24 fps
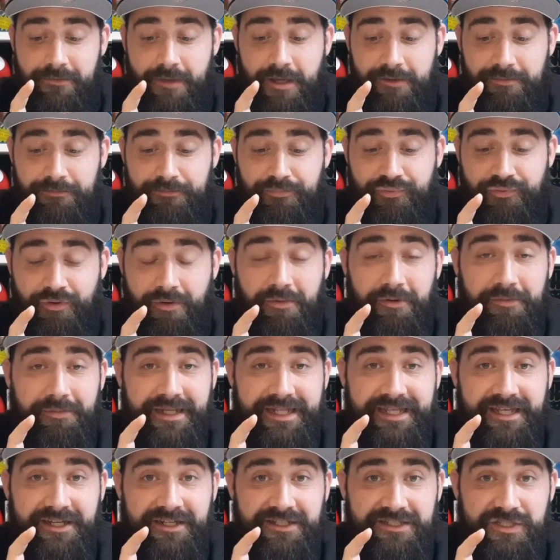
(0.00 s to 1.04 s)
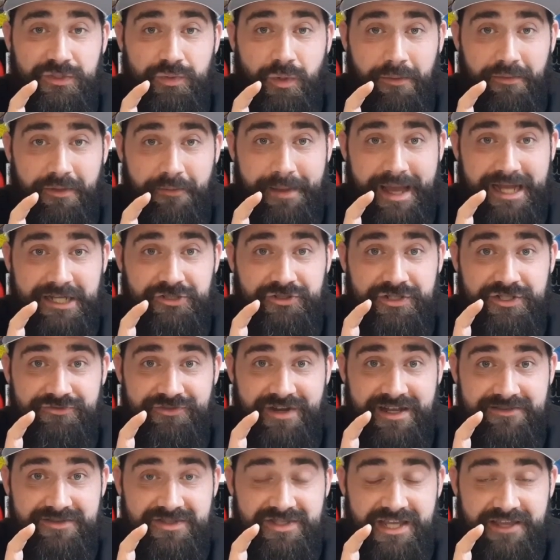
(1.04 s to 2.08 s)
I'm probably going to swap the batteries
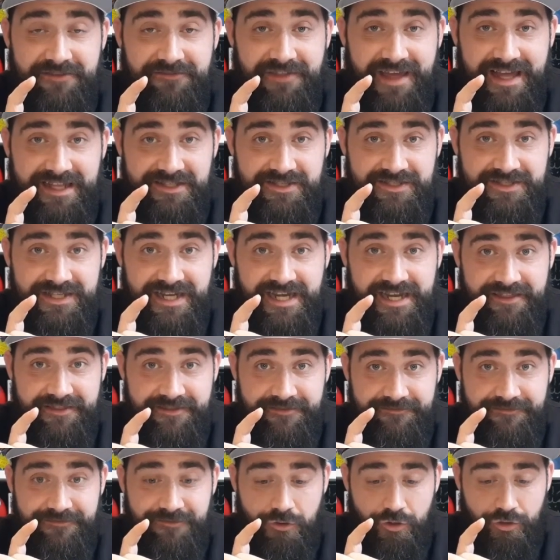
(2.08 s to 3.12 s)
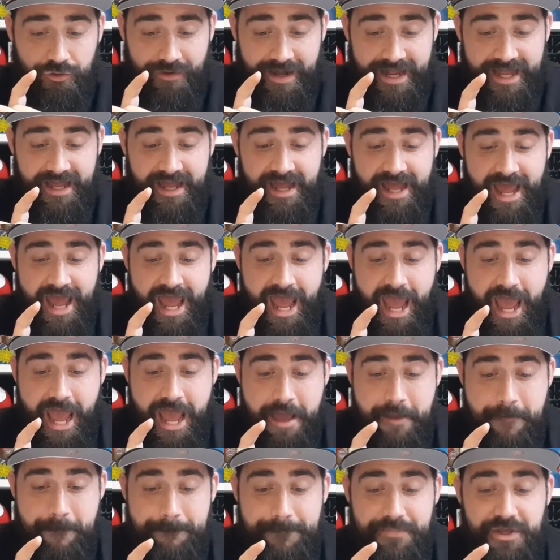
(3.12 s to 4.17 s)
around, see if that does anything for it.
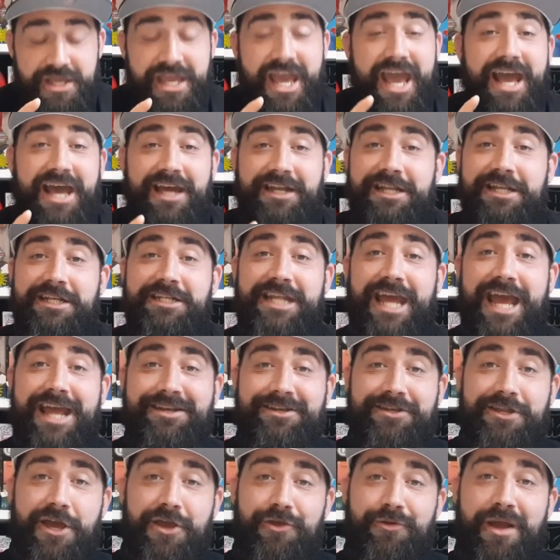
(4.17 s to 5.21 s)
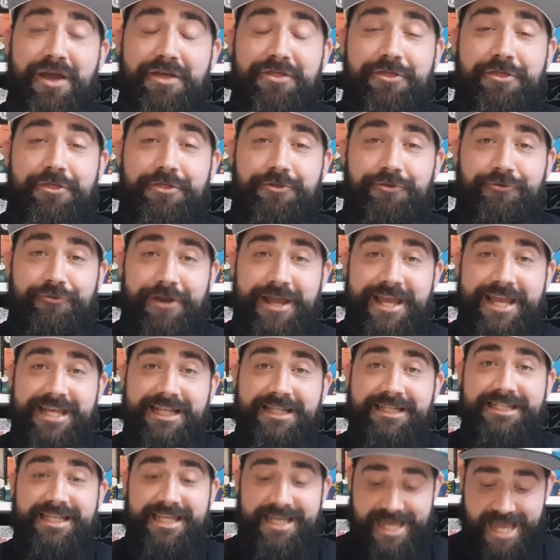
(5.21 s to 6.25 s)
But yeah, a Nintendo
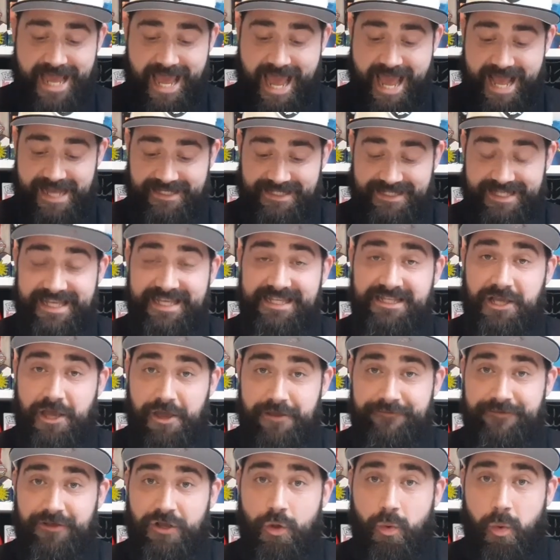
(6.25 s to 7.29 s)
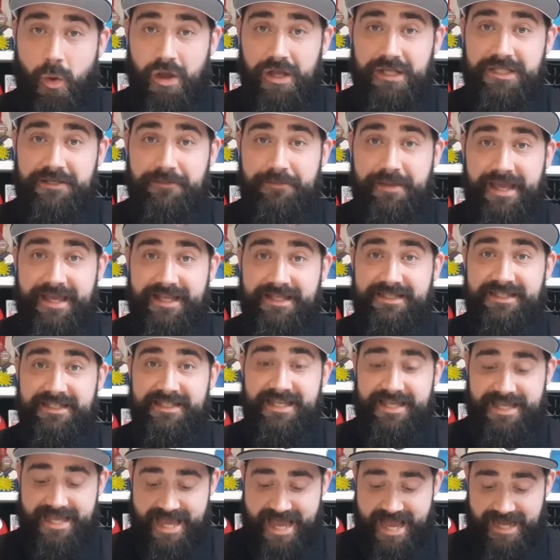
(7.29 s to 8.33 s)
3DS. These go for quite a bit in
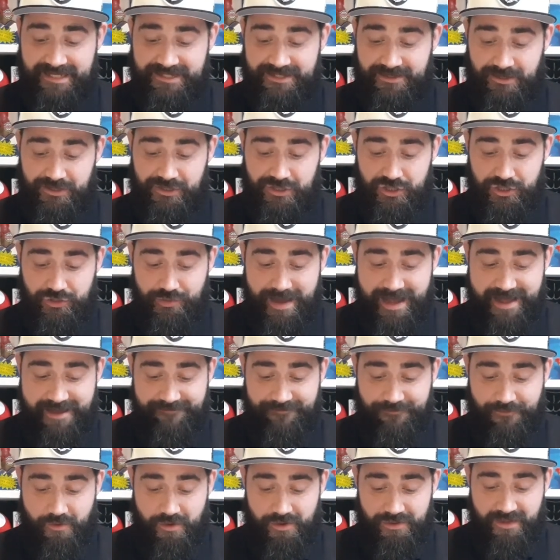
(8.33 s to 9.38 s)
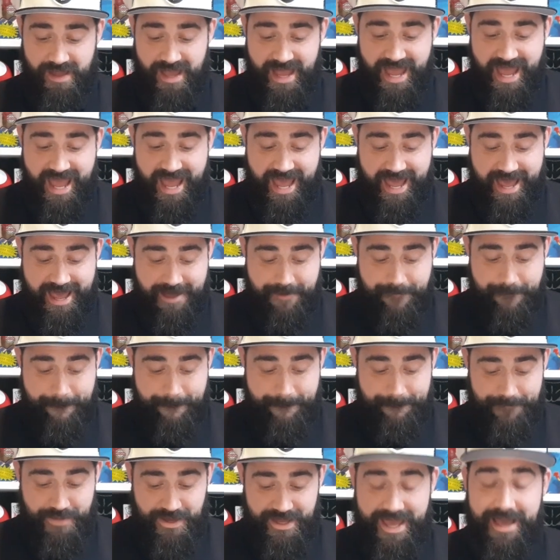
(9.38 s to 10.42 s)
CEX. I do have one.
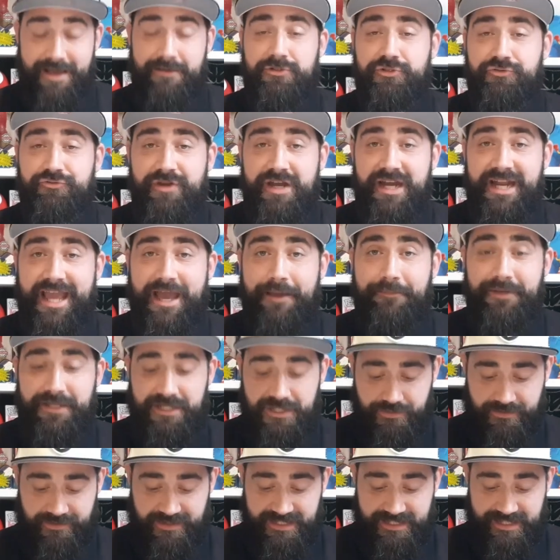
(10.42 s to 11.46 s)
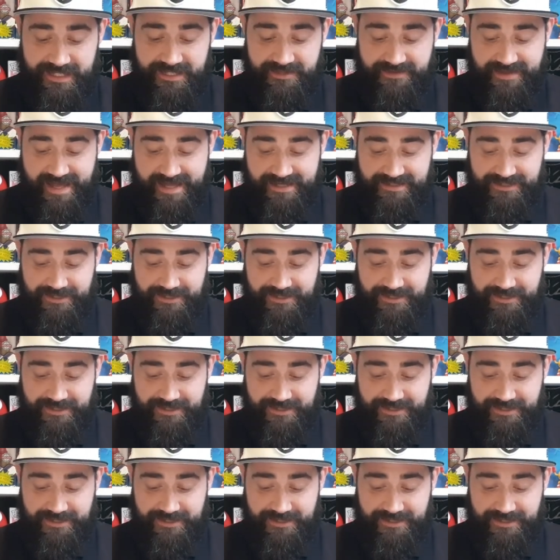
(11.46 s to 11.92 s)
But yeah, I was really happy to have seen that.